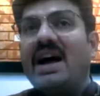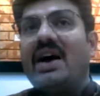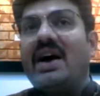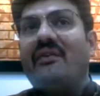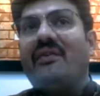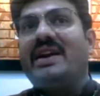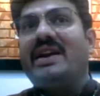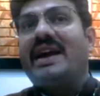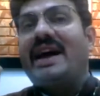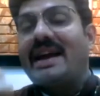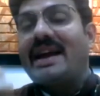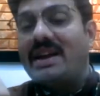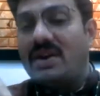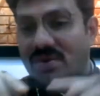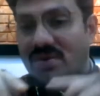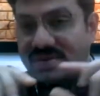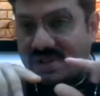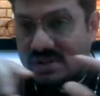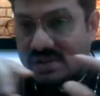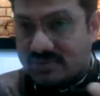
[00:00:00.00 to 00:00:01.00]
When I
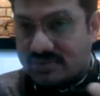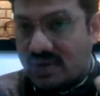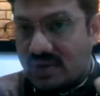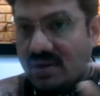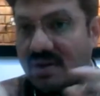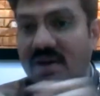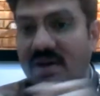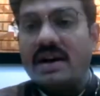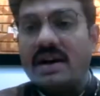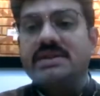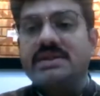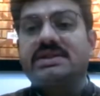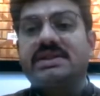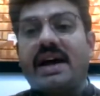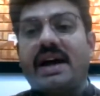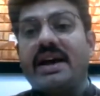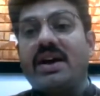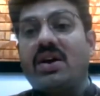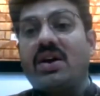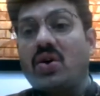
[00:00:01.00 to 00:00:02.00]
use this word
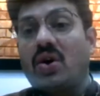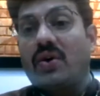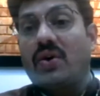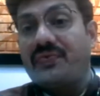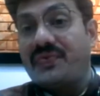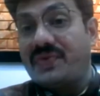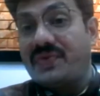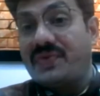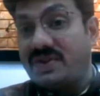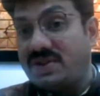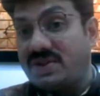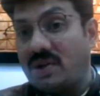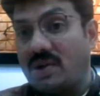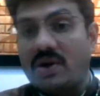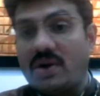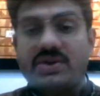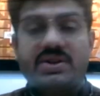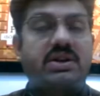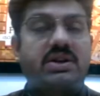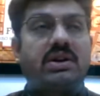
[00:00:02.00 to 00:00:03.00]

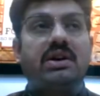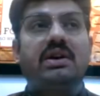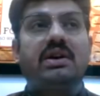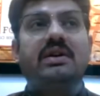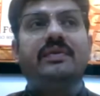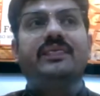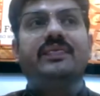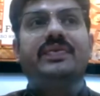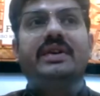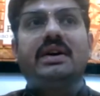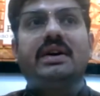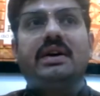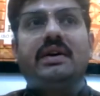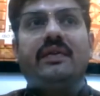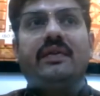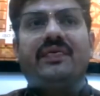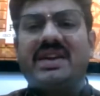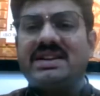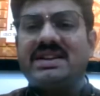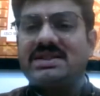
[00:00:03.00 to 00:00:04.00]
psychophysiological,
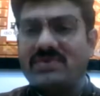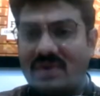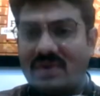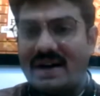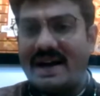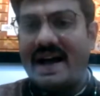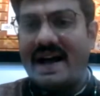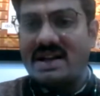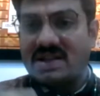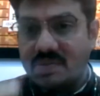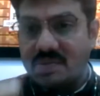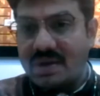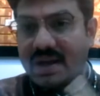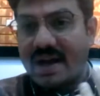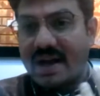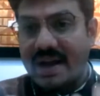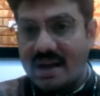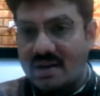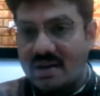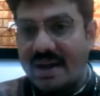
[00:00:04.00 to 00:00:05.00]
this word has to be
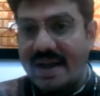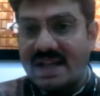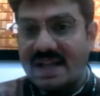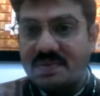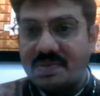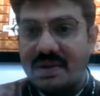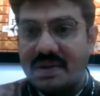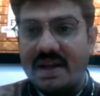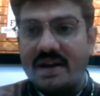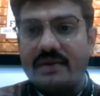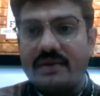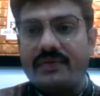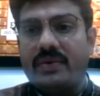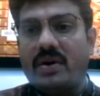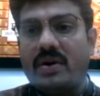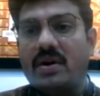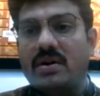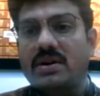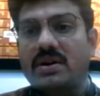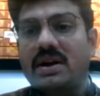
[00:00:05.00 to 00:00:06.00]
again explained
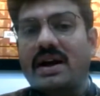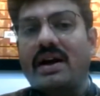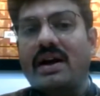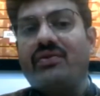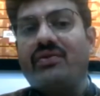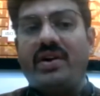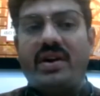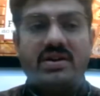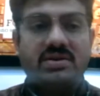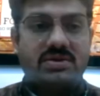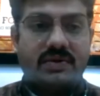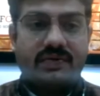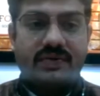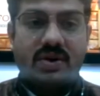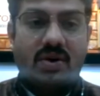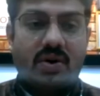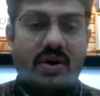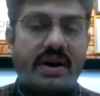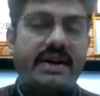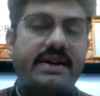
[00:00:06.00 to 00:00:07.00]
for the convenience of
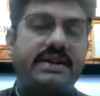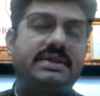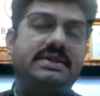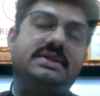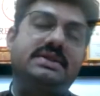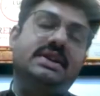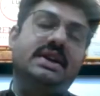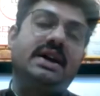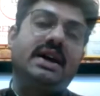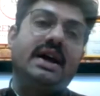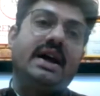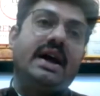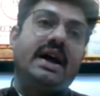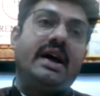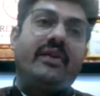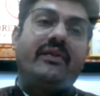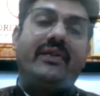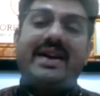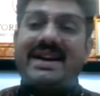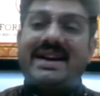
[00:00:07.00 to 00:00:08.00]
the audience.
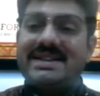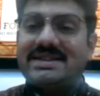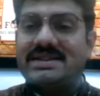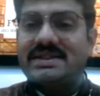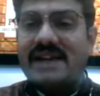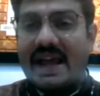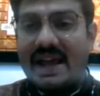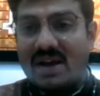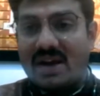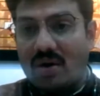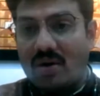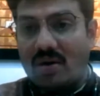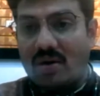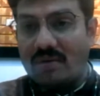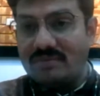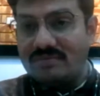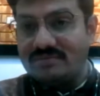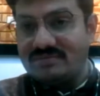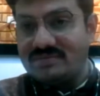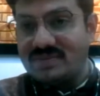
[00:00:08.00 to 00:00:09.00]
Whereas psycho
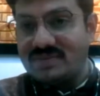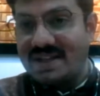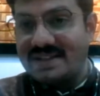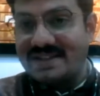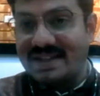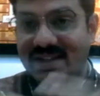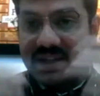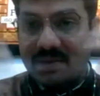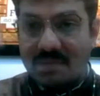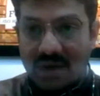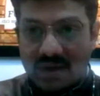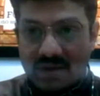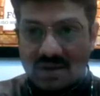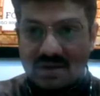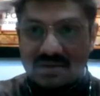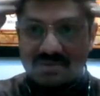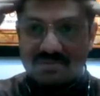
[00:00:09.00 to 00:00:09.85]
is nothing but